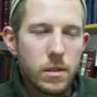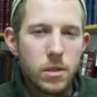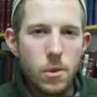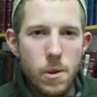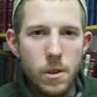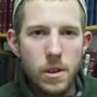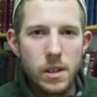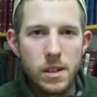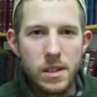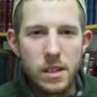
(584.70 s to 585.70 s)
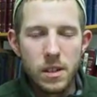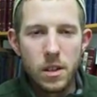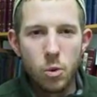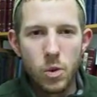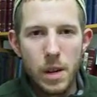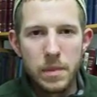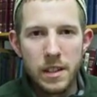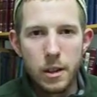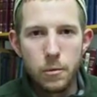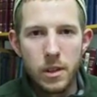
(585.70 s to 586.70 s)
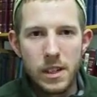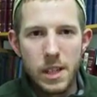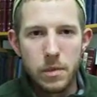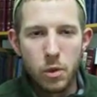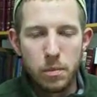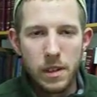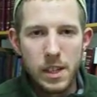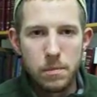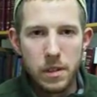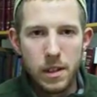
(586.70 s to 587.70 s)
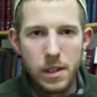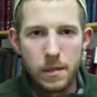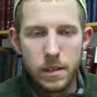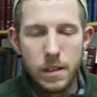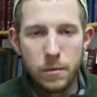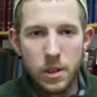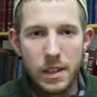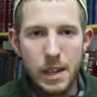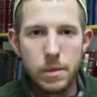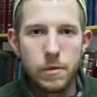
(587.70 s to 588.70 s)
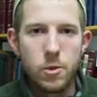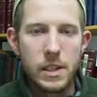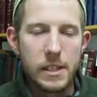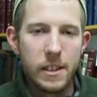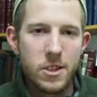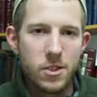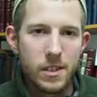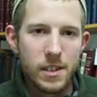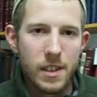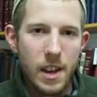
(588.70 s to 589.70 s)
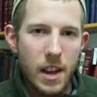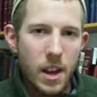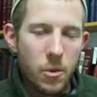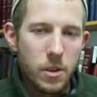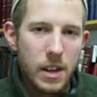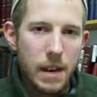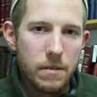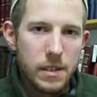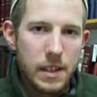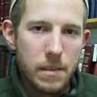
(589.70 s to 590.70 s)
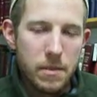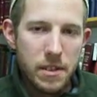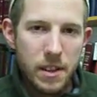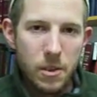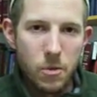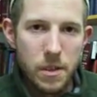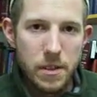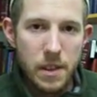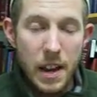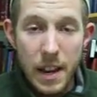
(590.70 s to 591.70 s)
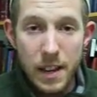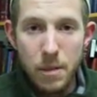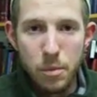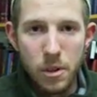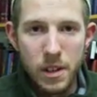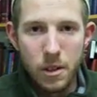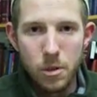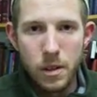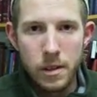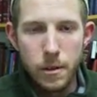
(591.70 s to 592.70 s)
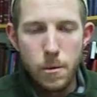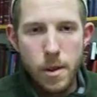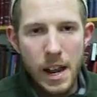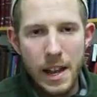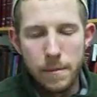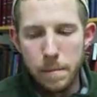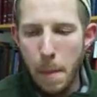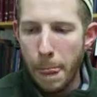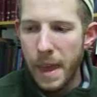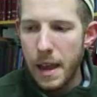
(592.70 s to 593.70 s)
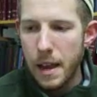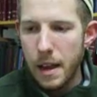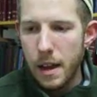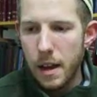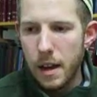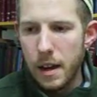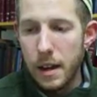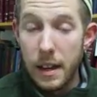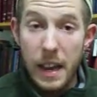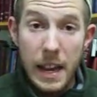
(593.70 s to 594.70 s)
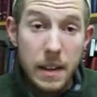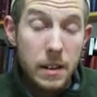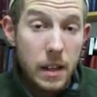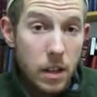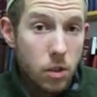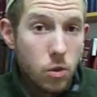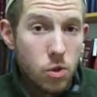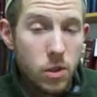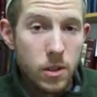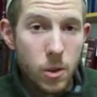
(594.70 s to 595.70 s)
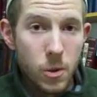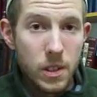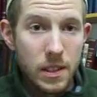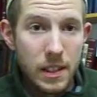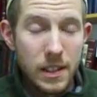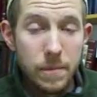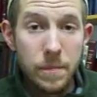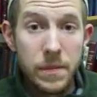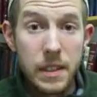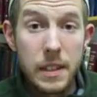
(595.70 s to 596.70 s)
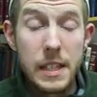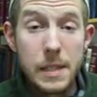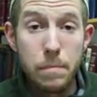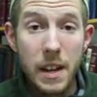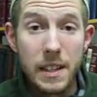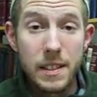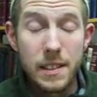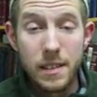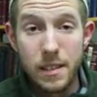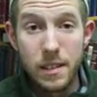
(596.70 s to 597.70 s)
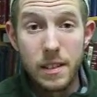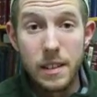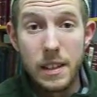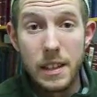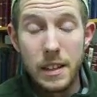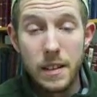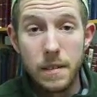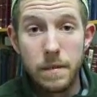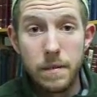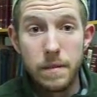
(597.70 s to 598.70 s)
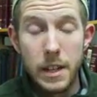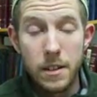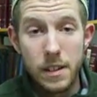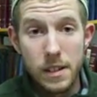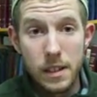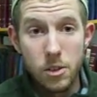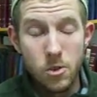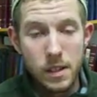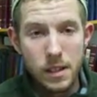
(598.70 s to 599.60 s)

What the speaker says: Torah is corrupt and therefore it needs to be replaced because of different types of translations, well, you have the same thing with any book, including the Quran. And you should note that despite the variance in translation.